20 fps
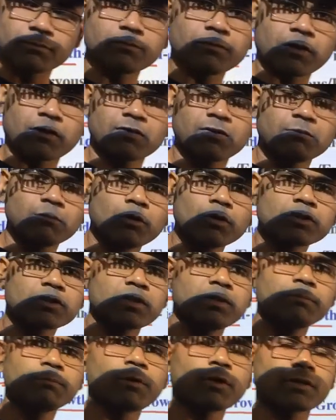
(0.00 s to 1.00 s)
most
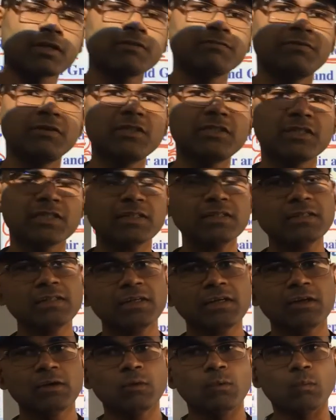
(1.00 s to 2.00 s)
important feature.
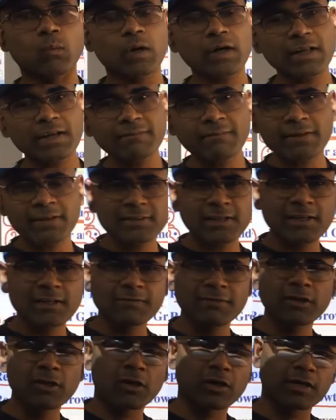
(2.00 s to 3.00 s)
Whatever is the living
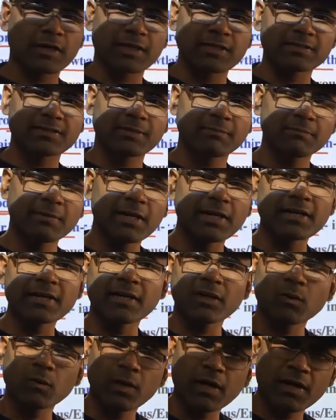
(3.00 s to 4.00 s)
organism, it
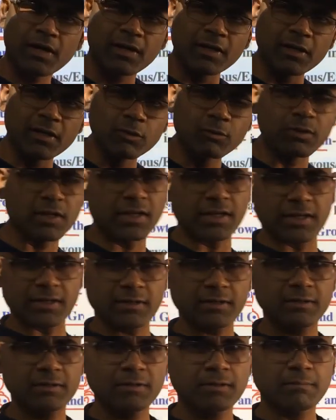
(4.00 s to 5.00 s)
requires
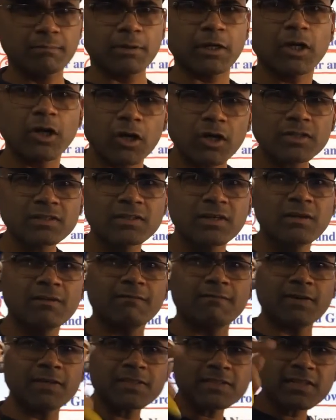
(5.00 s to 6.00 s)
nutrient, because
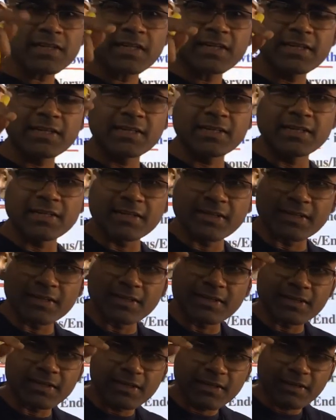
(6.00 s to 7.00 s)
once
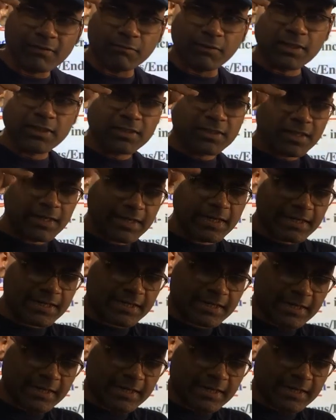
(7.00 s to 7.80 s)
it takes